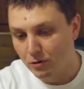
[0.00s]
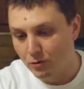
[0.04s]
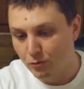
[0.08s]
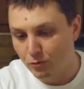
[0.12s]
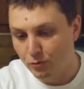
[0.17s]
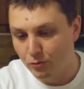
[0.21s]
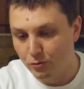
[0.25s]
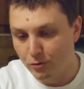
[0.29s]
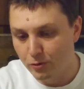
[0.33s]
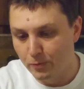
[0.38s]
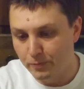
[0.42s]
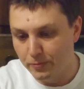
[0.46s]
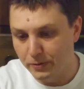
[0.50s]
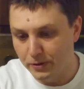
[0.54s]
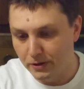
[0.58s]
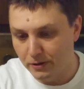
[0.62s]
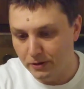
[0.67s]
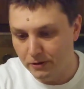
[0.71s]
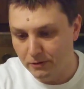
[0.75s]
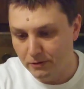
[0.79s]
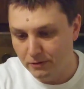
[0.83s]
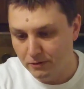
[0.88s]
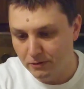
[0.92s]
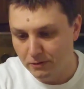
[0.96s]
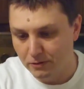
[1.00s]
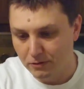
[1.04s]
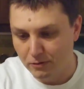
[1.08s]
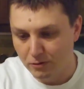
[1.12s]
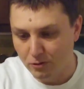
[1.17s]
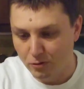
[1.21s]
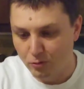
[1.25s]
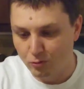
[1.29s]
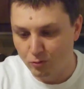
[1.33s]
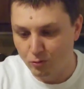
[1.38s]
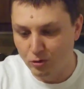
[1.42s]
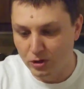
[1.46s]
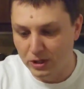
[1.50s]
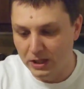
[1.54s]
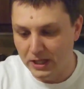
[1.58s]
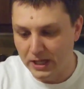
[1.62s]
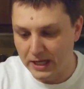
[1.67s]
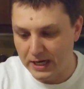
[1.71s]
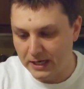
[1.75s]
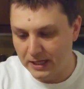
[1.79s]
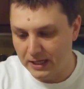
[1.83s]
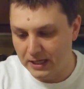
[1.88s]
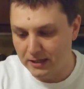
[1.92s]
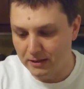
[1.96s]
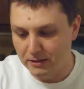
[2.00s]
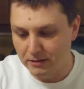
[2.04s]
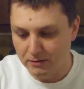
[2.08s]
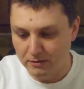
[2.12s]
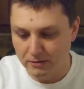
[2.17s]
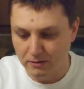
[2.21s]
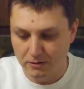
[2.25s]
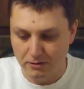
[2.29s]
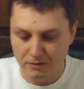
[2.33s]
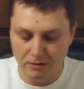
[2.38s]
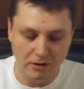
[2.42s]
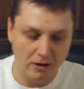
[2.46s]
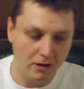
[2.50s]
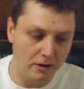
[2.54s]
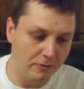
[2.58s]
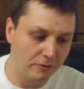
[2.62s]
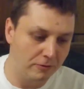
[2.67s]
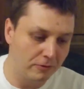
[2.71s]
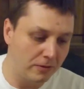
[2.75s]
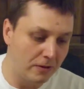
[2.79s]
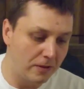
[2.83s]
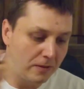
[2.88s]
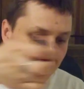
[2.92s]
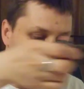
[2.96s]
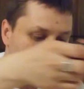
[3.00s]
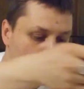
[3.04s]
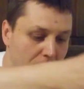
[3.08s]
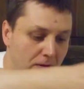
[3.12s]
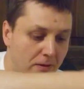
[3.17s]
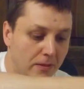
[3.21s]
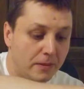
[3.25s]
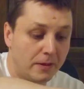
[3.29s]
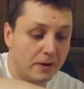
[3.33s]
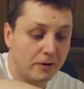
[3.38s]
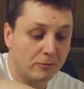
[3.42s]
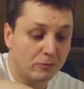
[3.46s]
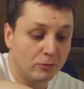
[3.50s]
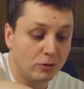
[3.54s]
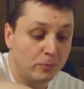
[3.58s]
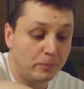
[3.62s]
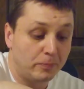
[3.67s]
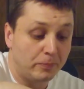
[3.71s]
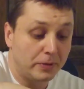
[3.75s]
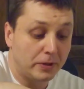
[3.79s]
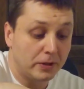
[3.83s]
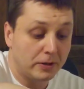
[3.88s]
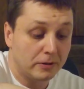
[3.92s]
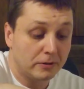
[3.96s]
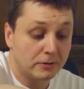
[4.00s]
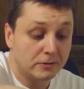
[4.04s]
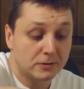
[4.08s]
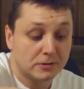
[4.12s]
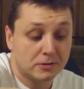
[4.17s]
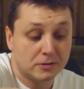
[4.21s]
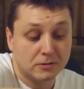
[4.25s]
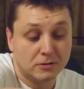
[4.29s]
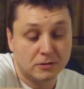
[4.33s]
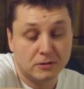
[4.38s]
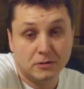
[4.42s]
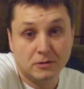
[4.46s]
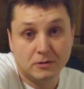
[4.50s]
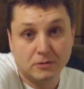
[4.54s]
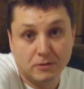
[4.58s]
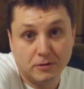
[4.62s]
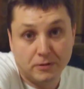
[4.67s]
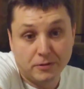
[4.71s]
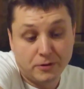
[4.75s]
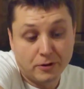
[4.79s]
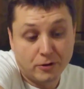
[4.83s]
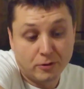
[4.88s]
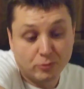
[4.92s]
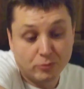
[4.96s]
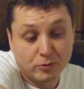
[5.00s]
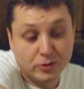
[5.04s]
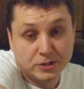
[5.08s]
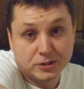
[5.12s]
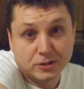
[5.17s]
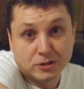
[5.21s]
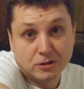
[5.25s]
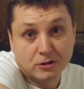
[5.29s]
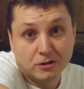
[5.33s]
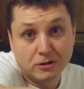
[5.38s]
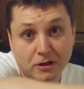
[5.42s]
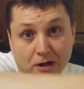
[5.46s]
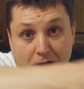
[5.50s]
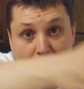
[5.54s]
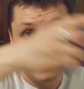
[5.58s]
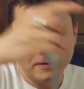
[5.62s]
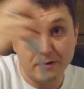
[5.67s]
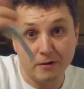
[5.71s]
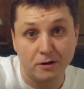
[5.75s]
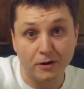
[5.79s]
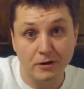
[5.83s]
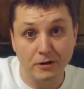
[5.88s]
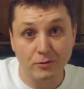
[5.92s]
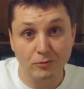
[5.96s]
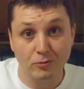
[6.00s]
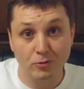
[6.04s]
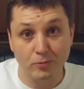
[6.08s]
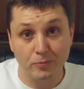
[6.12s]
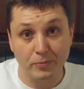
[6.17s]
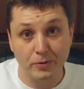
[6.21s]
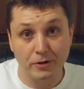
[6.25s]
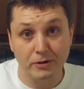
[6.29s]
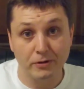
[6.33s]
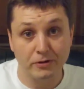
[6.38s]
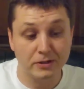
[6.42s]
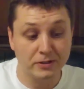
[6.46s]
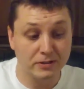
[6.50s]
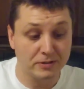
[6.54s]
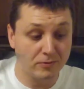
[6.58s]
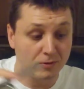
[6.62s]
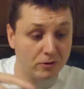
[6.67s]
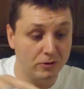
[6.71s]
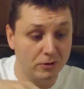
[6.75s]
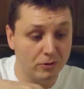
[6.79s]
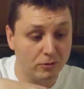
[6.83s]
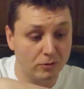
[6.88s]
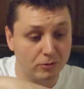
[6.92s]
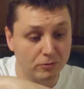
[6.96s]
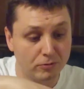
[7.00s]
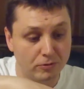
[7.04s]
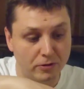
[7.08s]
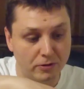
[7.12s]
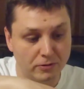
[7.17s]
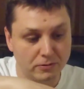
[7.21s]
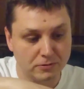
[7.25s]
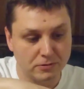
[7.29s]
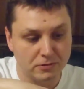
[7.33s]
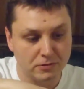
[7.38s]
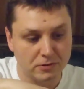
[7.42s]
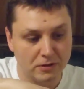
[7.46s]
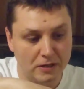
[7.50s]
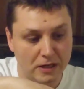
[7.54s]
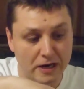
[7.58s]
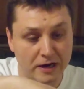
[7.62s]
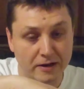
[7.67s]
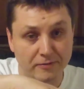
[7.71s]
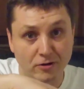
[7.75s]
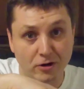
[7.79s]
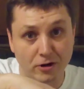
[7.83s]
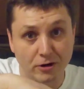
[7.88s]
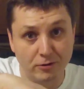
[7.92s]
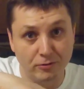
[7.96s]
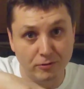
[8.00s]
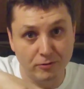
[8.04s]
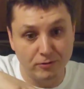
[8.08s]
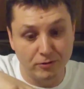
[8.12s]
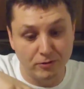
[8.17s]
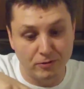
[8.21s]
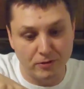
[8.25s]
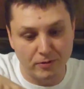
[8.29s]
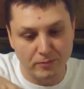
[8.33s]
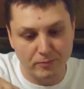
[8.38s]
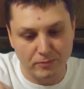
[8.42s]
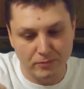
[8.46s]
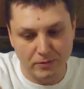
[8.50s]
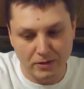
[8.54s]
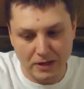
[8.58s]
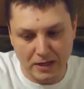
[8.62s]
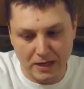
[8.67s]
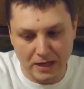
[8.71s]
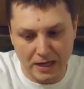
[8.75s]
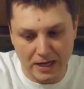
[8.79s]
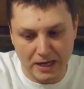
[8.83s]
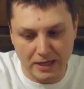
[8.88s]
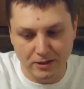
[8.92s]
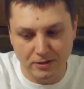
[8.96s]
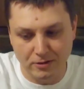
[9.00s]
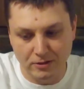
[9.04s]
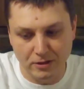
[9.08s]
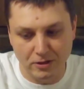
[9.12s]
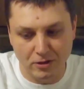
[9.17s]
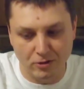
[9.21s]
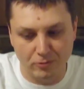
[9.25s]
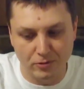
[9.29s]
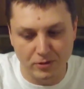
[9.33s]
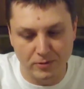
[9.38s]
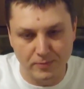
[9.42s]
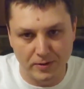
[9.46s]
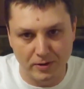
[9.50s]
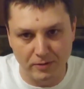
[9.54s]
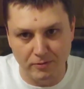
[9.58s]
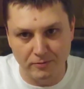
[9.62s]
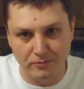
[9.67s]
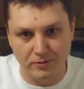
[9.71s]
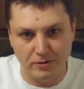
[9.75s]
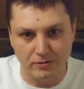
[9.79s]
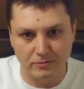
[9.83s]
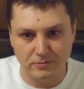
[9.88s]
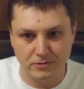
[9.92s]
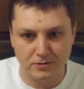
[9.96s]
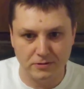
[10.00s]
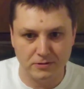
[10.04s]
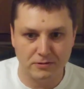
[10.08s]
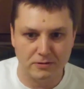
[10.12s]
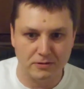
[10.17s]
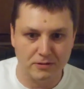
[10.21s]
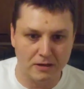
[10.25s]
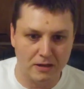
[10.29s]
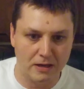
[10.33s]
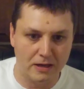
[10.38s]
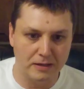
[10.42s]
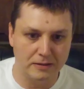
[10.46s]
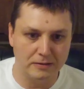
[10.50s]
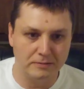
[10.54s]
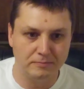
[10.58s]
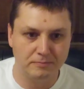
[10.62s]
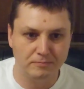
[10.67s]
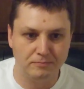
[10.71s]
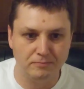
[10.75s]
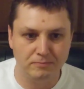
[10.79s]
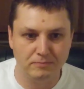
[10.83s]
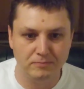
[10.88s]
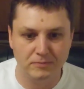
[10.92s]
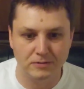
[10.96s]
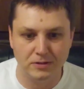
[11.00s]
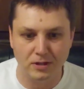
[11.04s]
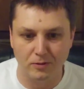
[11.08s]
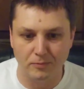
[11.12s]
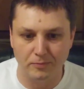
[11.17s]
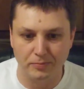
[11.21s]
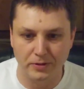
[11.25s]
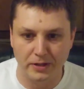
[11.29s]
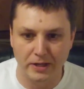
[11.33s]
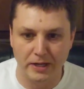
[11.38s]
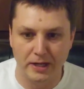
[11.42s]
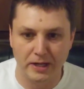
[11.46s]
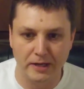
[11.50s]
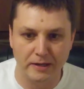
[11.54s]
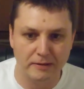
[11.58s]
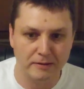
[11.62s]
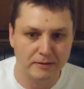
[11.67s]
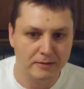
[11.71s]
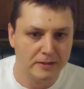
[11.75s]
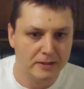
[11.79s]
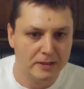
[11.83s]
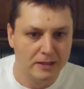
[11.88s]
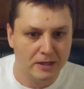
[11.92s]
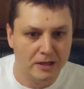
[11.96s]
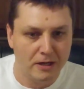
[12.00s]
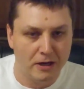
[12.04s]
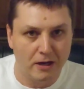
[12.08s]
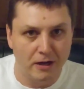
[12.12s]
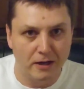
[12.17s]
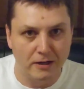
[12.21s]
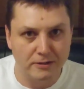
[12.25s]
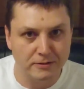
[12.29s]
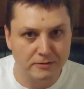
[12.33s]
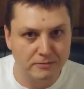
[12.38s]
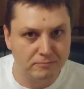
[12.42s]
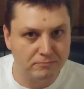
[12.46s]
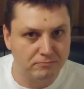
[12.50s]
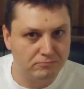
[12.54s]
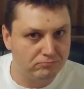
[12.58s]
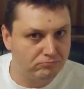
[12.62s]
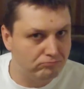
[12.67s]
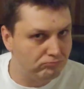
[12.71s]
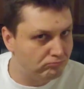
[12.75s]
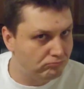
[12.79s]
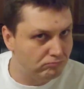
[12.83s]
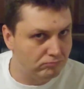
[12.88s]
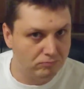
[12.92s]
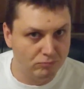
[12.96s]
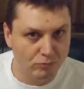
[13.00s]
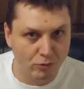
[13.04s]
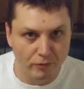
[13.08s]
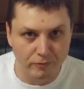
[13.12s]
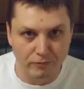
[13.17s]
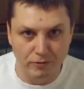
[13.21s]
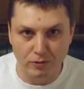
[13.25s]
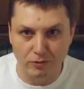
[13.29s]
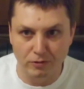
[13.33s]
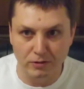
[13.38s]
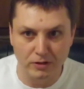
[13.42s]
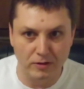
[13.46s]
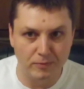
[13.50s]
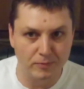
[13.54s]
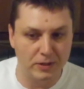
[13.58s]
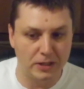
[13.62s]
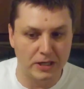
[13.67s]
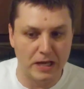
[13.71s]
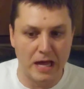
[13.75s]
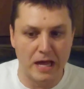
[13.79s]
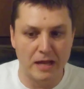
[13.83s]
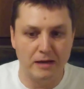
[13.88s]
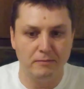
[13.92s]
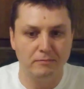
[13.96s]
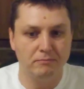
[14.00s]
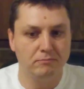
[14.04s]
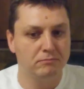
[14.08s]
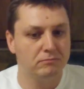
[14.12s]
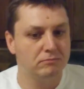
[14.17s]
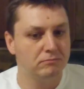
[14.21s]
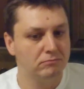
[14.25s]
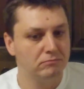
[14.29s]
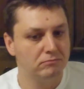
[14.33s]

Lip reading: root beer related, other than their root beers, their original and their honey root beer, because I've already ordered those. And I've already reviewed them. And you can go read my reviews. I don't plan on reviewing them again.